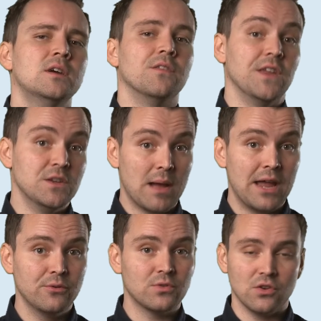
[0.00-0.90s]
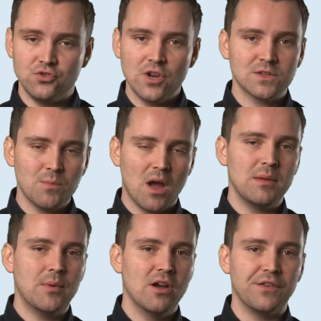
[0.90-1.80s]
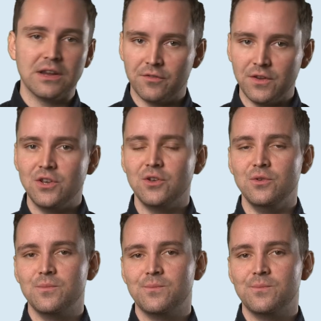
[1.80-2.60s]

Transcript: these panels just might be perfect for you.